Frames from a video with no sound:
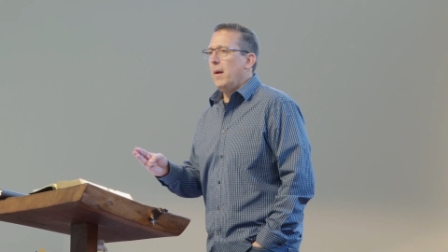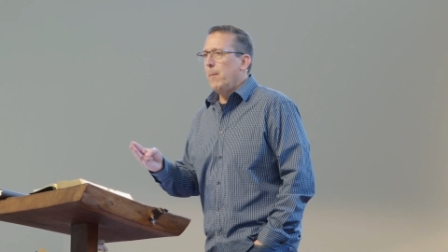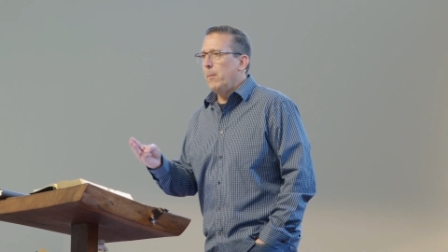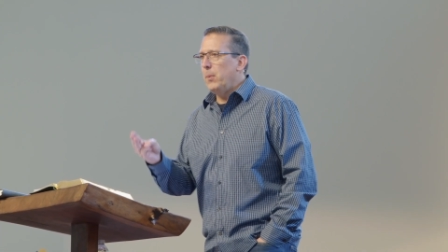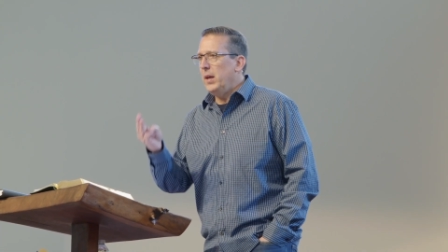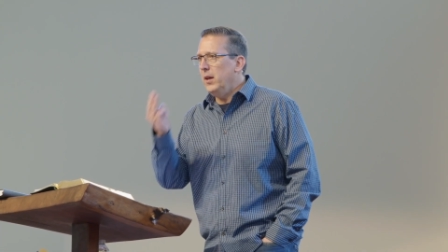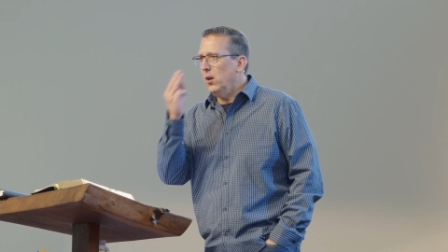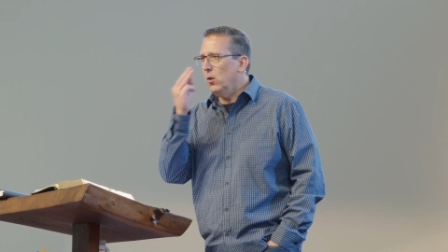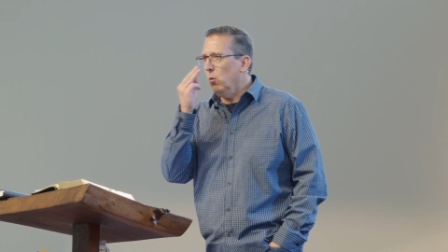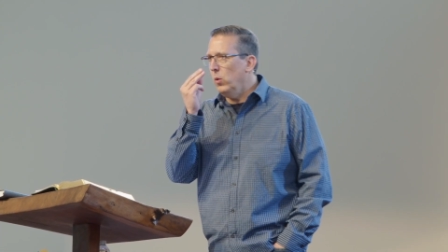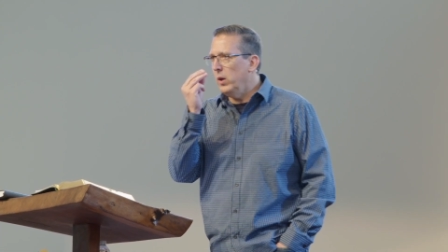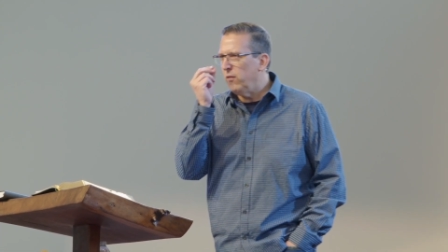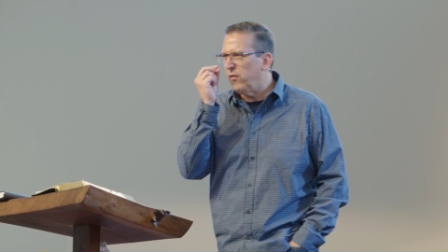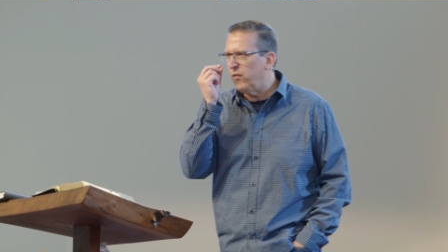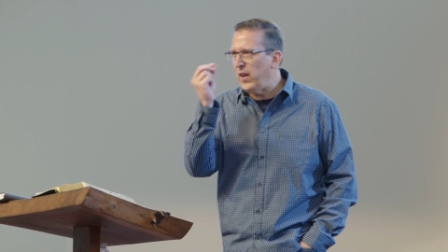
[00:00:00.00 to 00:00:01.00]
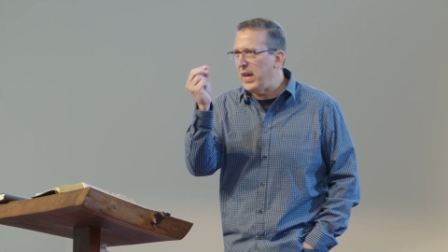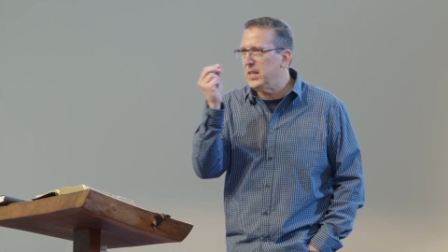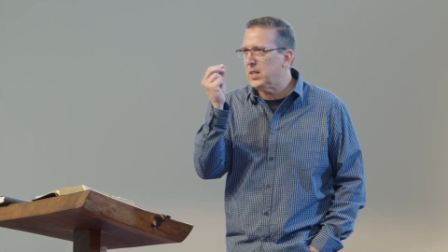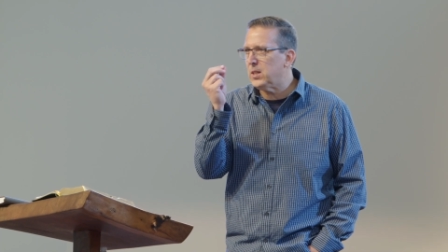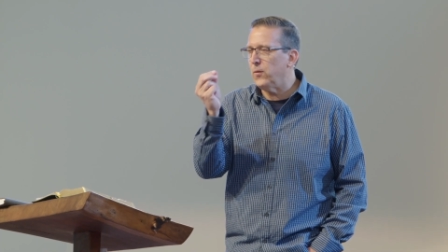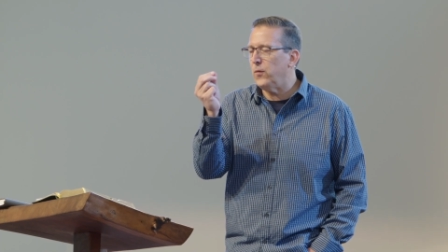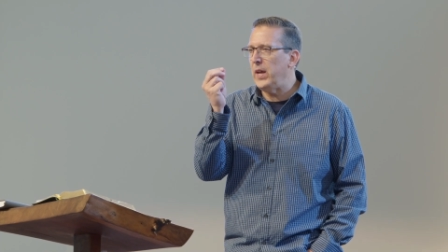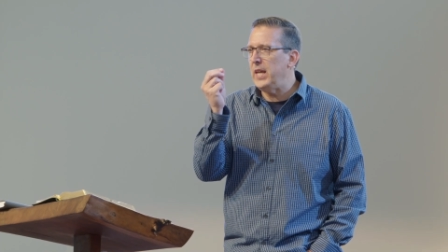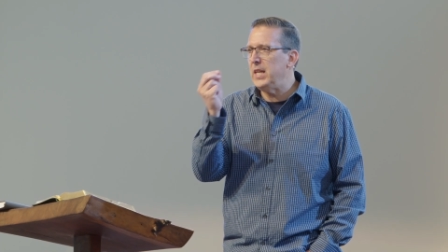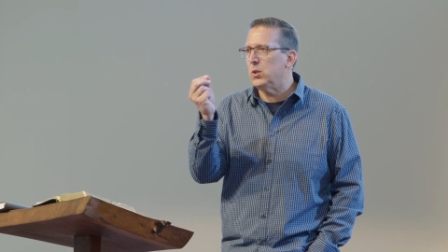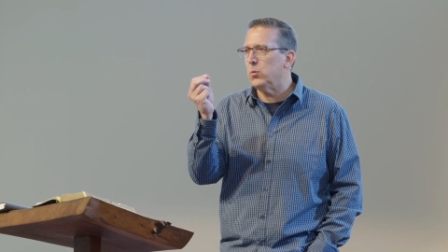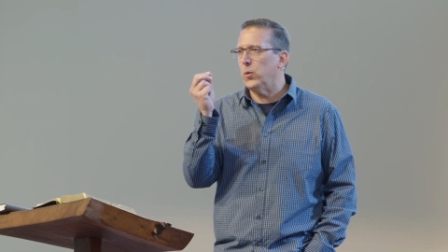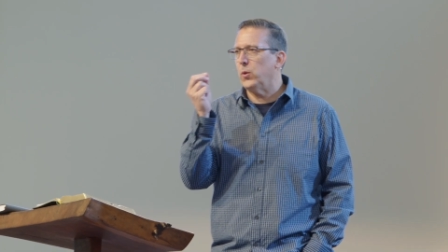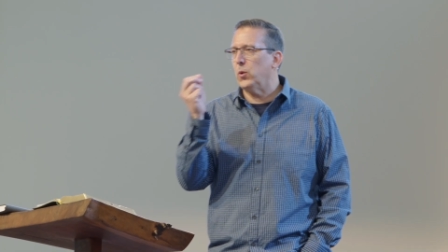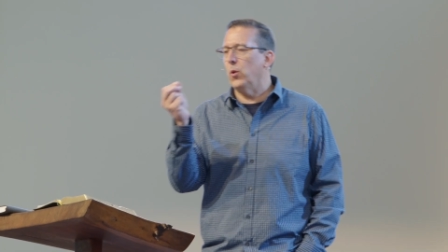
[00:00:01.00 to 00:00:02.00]
Peter went face to face
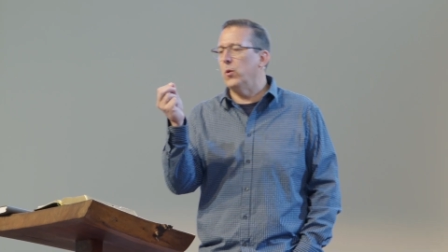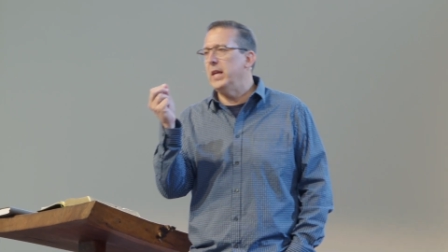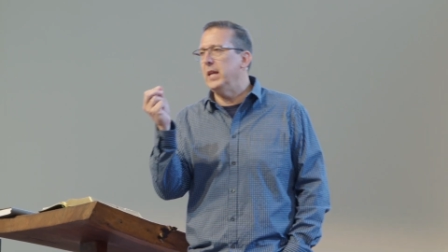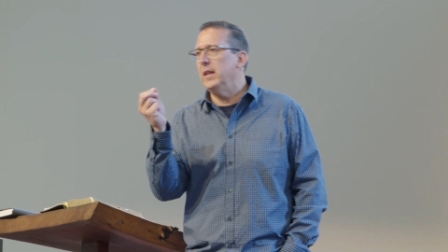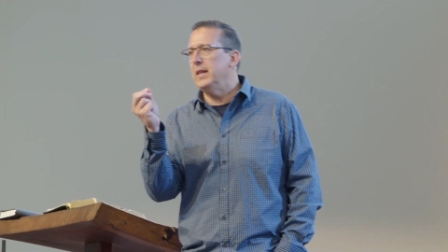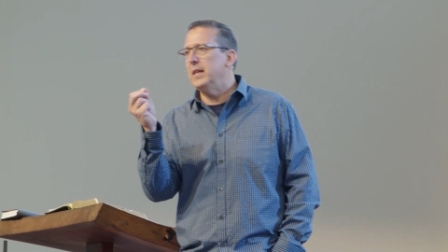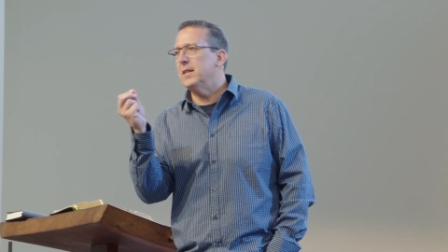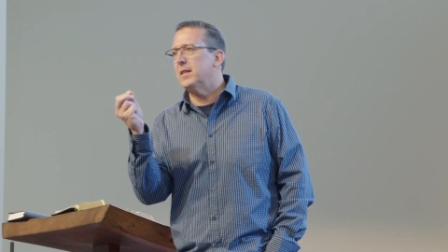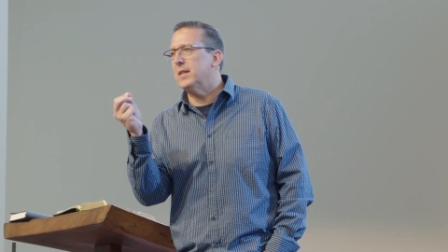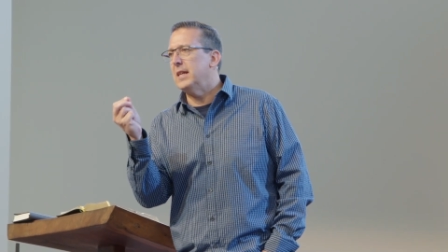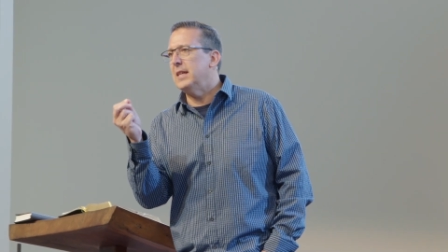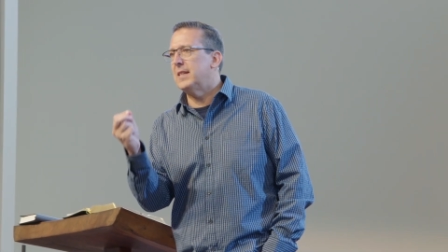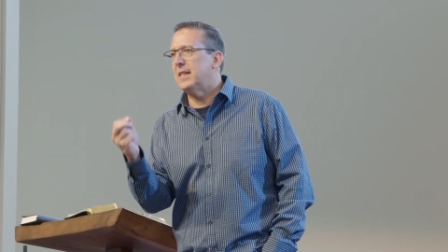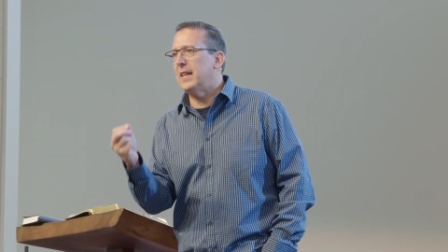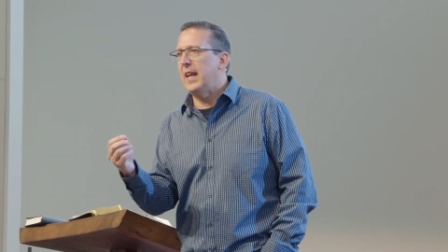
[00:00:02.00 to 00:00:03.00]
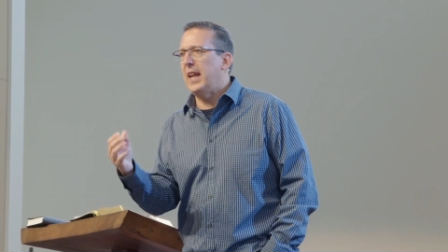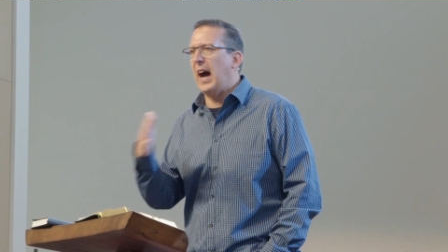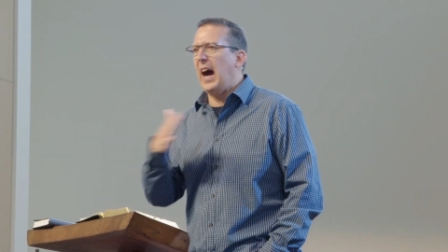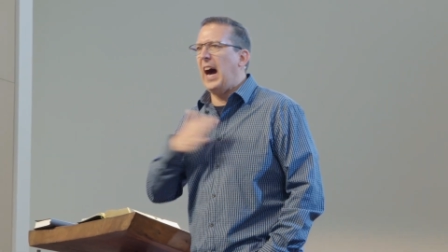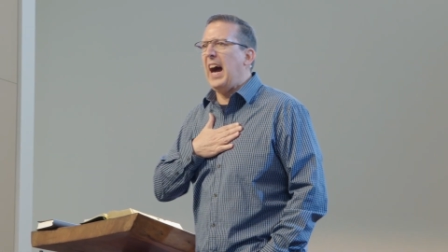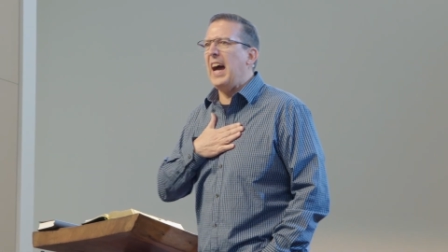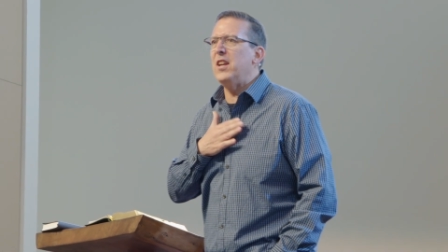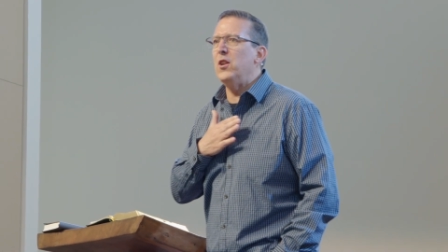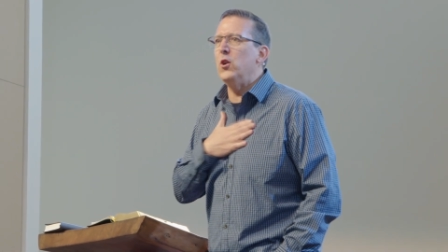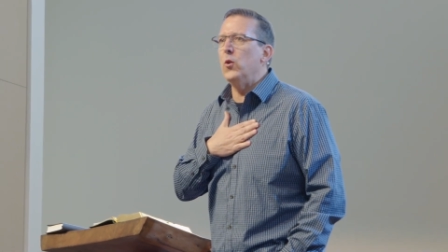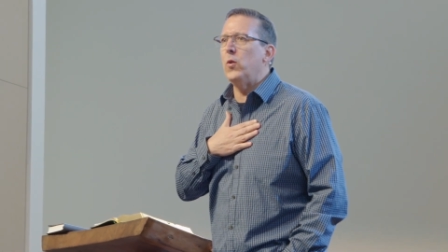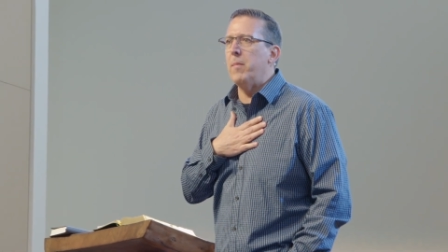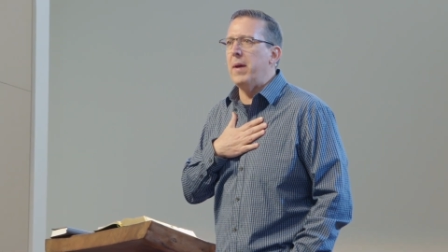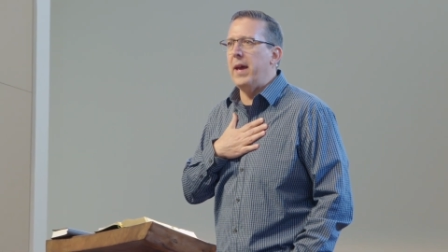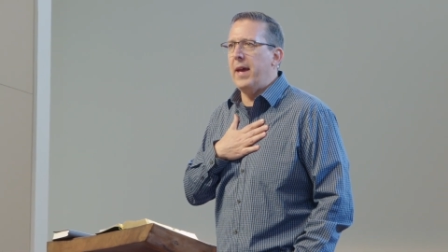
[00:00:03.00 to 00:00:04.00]
with Cornelius and said, I knew
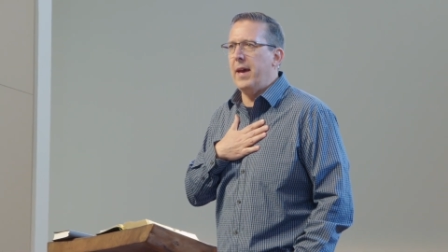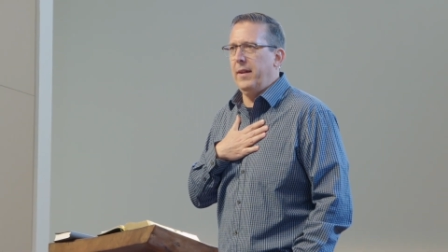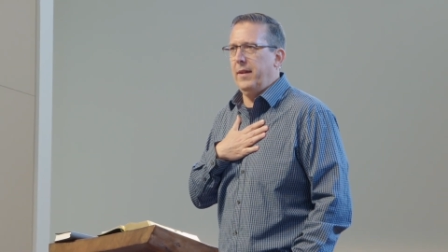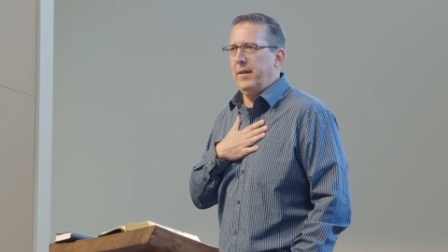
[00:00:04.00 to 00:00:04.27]
the man.